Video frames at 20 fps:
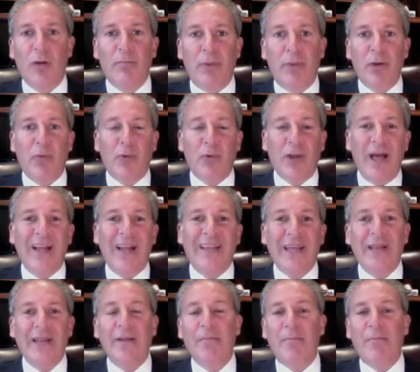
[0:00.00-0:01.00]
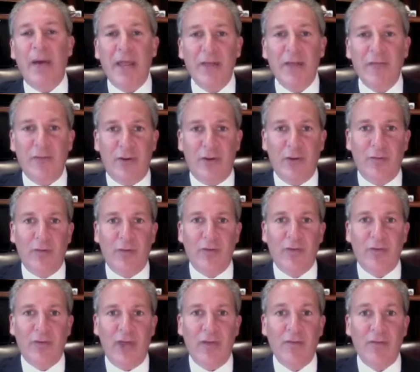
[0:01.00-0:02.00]
but we're not getting the benefit of
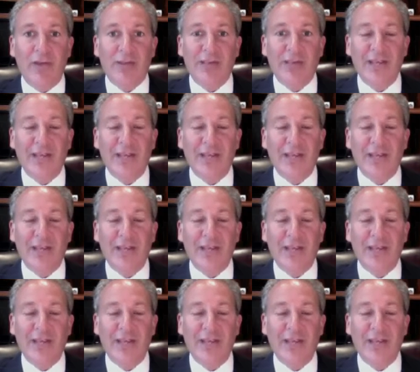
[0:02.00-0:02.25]
those savings.